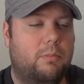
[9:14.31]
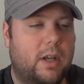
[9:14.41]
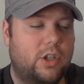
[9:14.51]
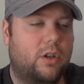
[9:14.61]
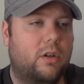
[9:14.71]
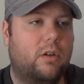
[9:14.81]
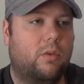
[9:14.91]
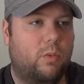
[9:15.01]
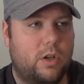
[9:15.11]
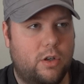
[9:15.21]
make
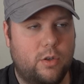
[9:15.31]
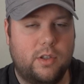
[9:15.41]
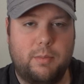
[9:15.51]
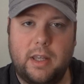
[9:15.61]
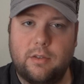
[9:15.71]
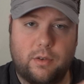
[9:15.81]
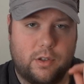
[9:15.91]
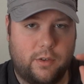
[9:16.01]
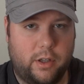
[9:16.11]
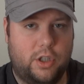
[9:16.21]
sure when you're using the paints,
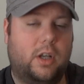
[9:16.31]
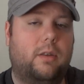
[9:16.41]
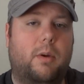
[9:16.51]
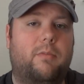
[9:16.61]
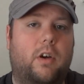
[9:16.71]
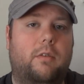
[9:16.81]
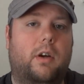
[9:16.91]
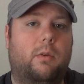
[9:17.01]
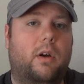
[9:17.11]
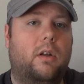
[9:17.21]
first of all, to shake them up very,
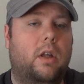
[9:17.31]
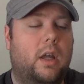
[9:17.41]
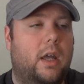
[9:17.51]
very well.